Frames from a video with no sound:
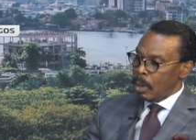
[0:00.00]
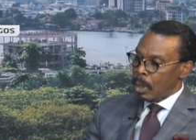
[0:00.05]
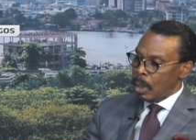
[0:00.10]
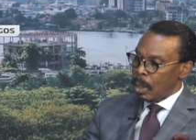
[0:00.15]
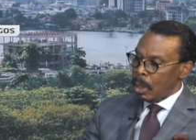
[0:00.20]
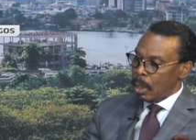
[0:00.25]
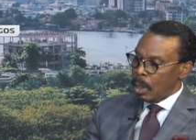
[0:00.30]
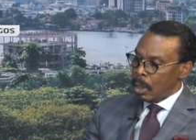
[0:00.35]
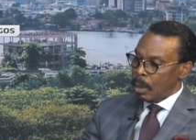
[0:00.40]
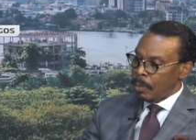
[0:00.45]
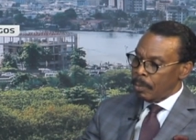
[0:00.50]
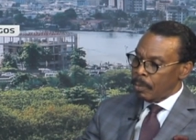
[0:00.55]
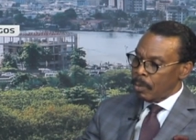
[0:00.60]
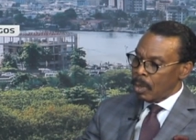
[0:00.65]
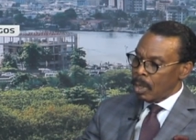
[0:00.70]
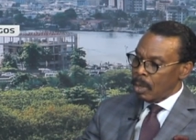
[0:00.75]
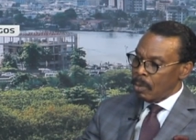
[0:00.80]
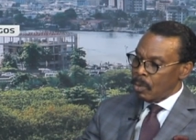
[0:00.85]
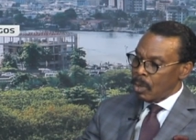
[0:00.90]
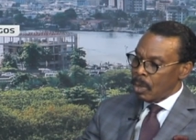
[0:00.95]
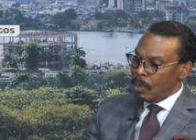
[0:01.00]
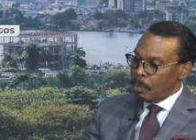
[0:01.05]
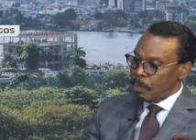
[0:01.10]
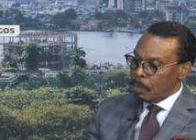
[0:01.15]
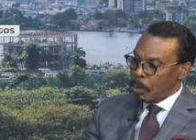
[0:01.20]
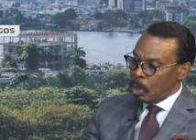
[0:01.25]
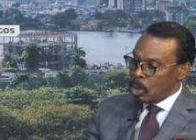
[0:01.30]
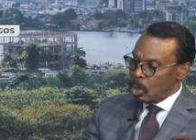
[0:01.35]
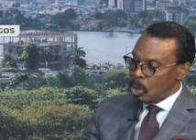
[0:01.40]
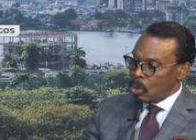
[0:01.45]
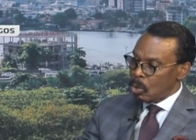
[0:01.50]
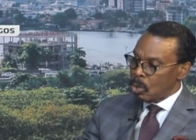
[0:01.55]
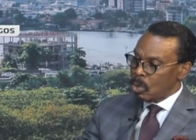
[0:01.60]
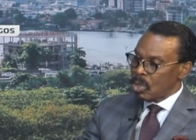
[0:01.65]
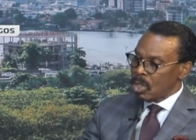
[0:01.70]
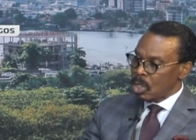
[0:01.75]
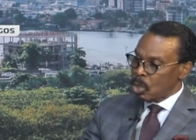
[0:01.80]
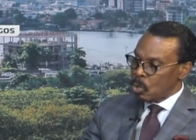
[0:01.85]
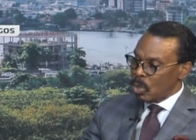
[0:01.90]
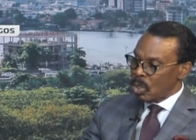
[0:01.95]
uh, if the political
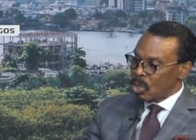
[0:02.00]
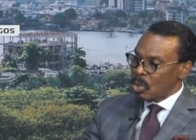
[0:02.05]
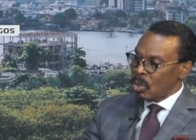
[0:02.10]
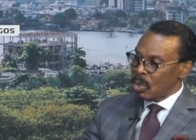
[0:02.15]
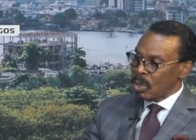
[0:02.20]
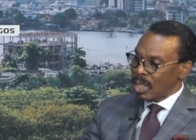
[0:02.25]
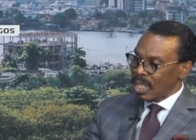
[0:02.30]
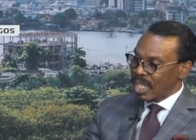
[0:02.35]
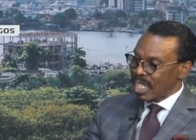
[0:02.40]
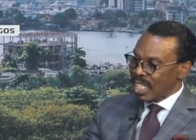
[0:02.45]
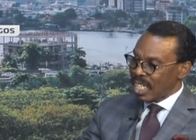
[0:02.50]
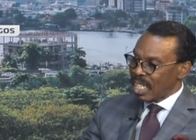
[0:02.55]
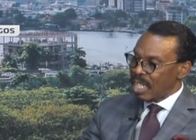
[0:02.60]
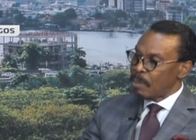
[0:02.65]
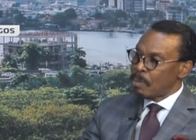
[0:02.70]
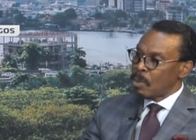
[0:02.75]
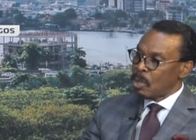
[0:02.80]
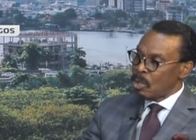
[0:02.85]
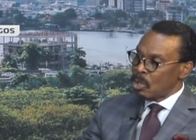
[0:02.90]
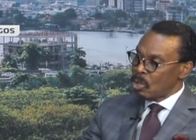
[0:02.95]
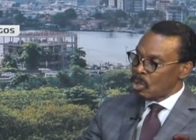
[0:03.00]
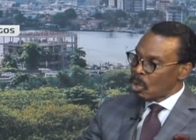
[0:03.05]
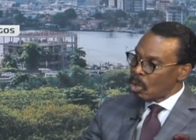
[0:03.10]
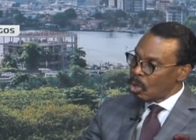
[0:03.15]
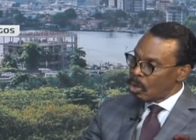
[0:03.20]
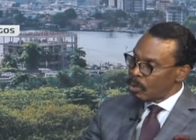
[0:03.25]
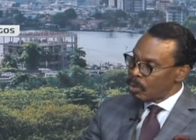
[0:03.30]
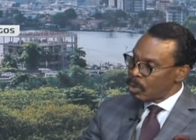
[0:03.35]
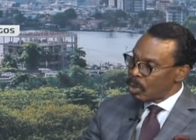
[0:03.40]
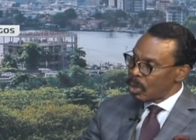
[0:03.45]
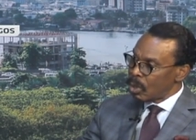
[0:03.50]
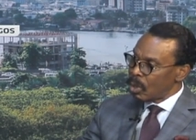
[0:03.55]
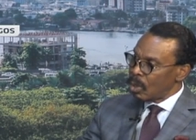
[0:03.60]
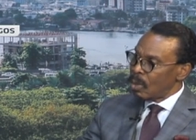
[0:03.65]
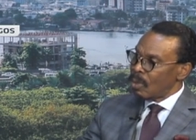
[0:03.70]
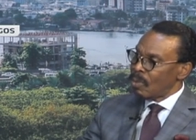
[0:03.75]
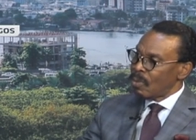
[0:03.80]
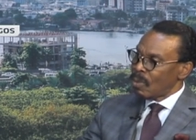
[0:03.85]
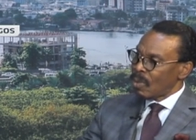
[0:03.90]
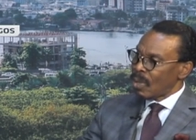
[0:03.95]
situation can be resolved
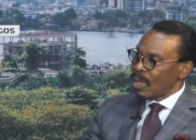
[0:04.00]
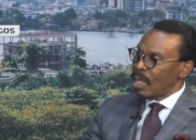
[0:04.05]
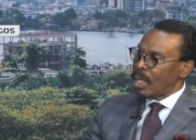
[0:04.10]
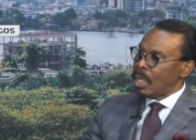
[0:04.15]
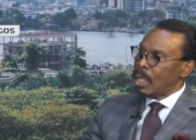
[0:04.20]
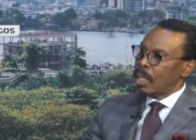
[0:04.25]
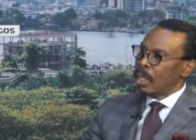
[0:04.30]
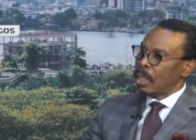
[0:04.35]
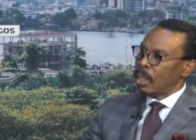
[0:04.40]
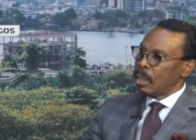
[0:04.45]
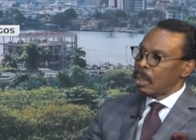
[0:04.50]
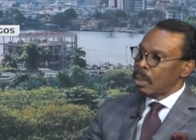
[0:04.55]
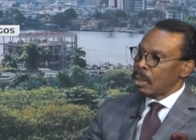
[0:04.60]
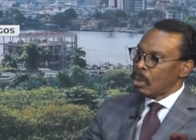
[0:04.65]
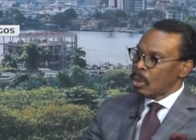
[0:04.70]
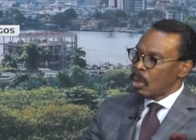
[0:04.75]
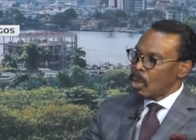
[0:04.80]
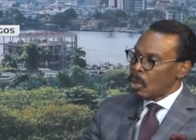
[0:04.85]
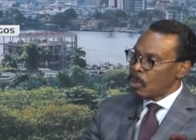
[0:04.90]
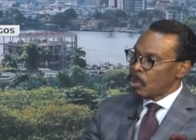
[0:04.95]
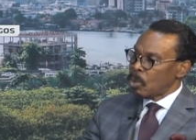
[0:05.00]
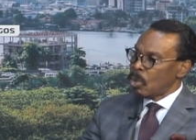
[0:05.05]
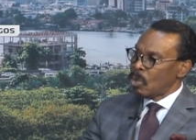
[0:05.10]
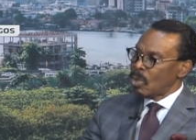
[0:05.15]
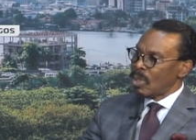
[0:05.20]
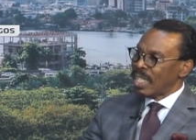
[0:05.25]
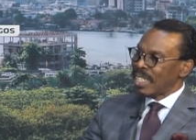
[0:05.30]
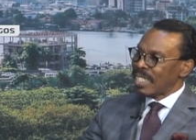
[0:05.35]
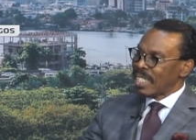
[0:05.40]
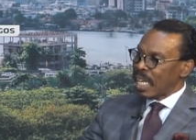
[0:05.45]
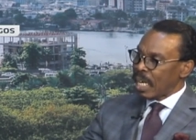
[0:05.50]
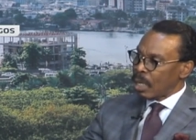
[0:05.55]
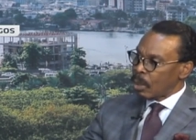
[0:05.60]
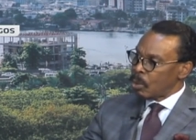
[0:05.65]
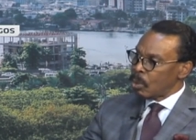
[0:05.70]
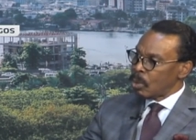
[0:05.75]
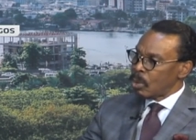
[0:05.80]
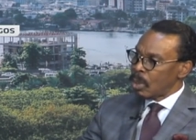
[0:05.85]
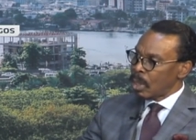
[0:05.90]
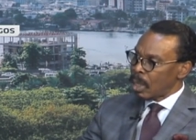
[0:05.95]
and corruption
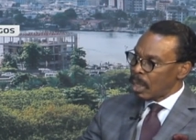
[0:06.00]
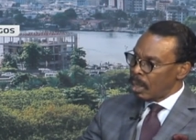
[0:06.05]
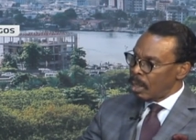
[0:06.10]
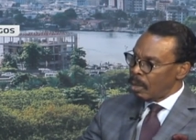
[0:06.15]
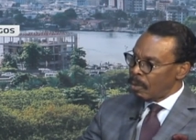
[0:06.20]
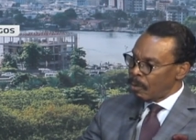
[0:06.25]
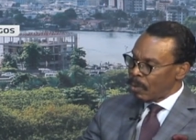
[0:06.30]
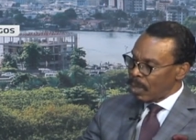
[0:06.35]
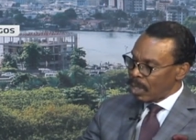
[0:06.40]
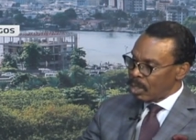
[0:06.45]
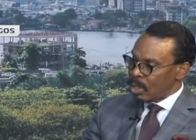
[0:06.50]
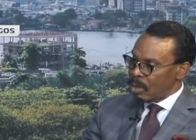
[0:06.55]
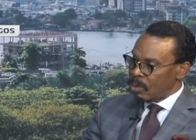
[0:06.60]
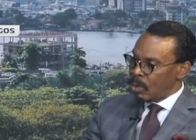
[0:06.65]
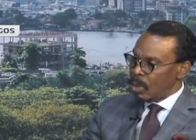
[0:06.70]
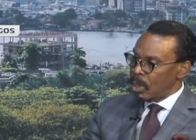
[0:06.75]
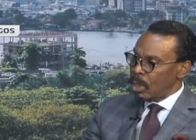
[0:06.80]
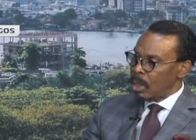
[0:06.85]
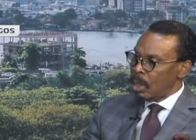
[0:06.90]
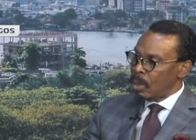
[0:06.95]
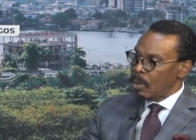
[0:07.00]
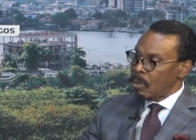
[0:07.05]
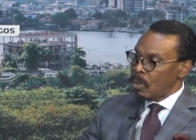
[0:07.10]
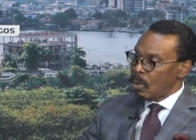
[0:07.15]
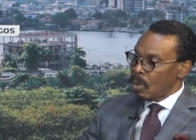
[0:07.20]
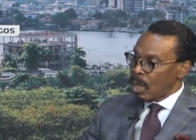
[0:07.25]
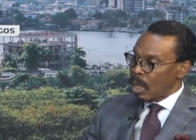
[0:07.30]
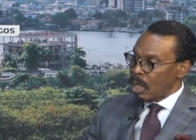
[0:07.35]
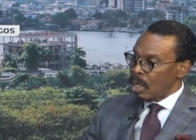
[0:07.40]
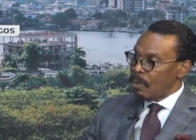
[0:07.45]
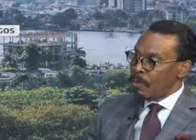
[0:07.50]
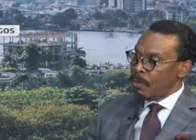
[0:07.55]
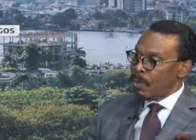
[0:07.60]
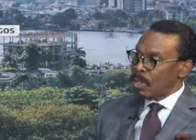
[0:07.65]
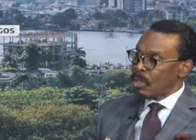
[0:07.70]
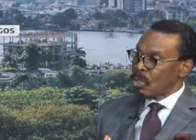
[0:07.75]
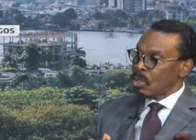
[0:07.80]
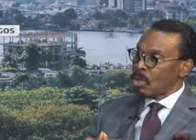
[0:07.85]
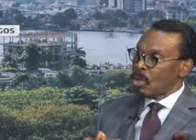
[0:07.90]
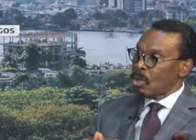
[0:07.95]
tackled effectively and
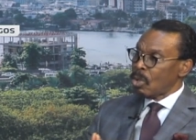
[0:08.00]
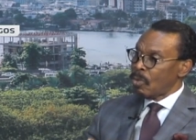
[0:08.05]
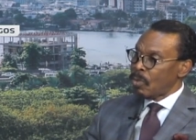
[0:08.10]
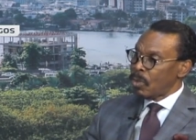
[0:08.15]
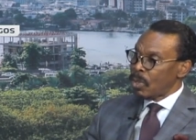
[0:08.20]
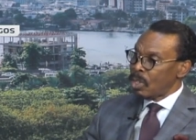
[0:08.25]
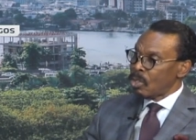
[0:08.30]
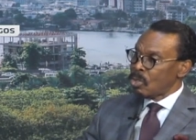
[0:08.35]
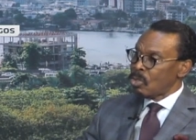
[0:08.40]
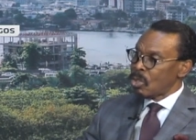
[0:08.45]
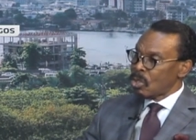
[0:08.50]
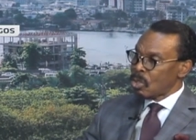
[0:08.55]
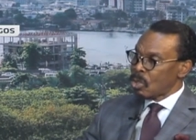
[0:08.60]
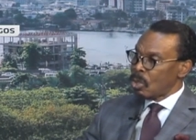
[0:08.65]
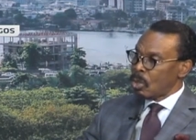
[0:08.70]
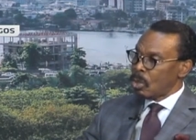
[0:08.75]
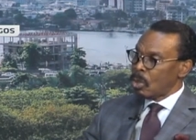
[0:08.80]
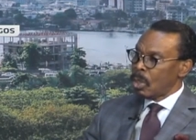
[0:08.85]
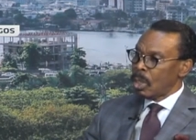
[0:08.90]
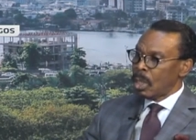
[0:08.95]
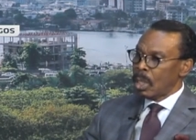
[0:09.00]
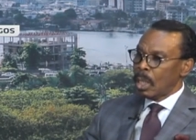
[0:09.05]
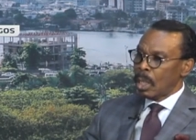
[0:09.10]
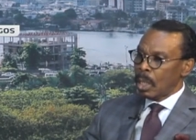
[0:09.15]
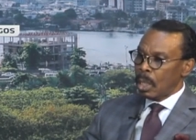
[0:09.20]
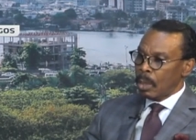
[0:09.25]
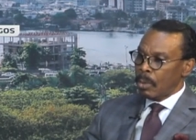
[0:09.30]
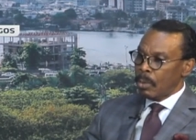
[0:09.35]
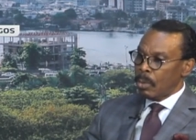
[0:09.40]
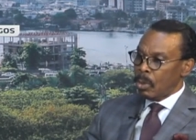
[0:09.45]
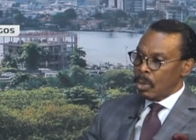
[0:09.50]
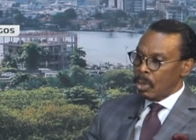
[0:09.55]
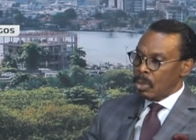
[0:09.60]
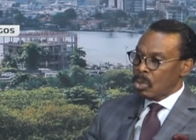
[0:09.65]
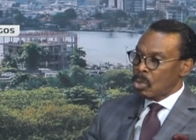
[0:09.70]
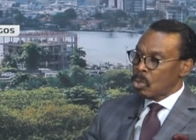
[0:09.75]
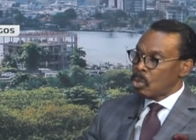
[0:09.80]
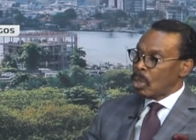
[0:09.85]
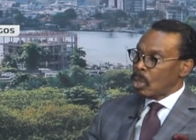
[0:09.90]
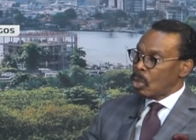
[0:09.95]
investor confidence restored,
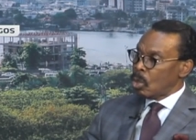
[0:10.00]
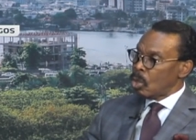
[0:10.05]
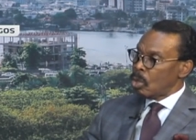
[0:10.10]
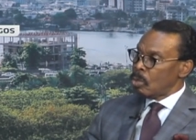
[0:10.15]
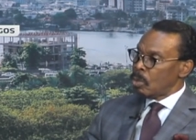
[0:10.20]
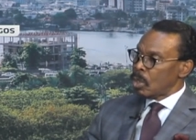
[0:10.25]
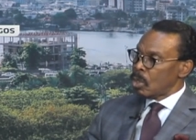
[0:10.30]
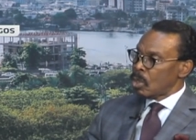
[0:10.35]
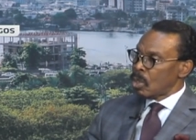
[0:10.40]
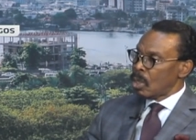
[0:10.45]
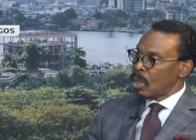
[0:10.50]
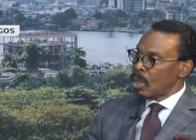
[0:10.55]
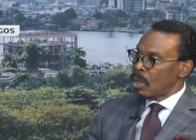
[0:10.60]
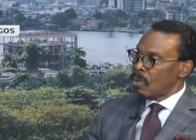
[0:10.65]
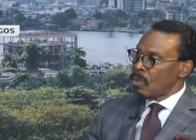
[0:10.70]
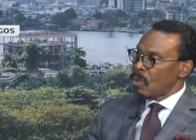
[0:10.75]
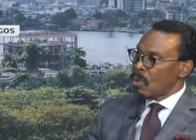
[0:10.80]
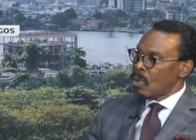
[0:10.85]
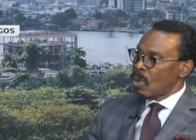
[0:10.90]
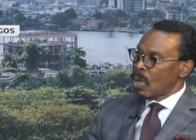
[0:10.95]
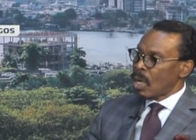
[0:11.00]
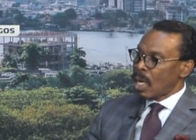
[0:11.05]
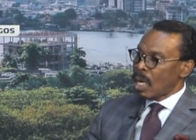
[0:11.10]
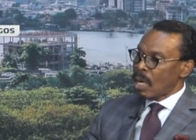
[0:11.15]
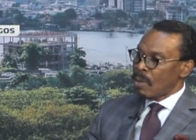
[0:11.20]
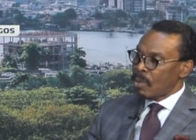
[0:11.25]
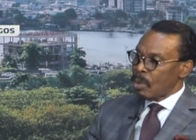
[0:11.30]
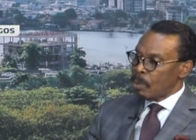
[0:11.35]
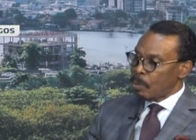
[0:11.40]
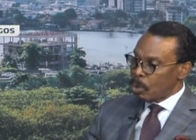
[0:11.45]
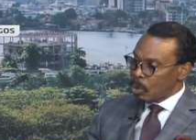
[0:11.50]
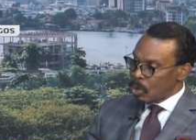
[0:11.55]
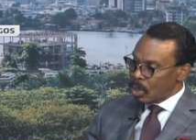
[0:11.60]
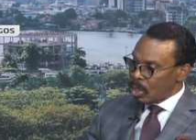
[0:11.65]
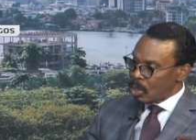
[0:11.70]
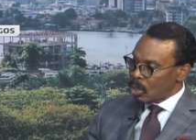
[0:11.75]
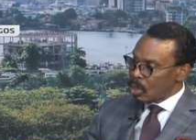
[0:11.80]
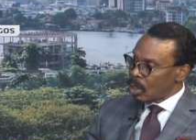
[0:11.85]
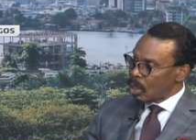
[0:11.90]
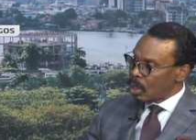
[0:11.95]
these two economies have the
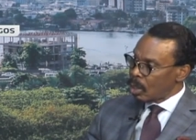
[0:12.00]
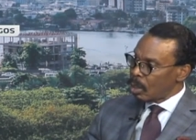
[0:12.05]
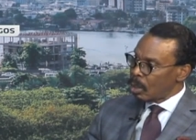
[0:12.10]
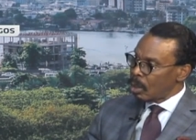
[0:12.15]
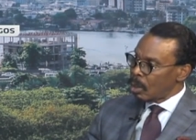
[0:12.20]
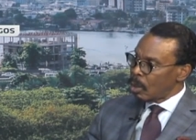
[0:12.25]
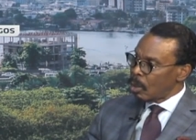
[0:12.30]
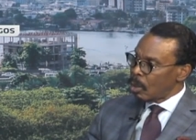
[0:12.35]
potential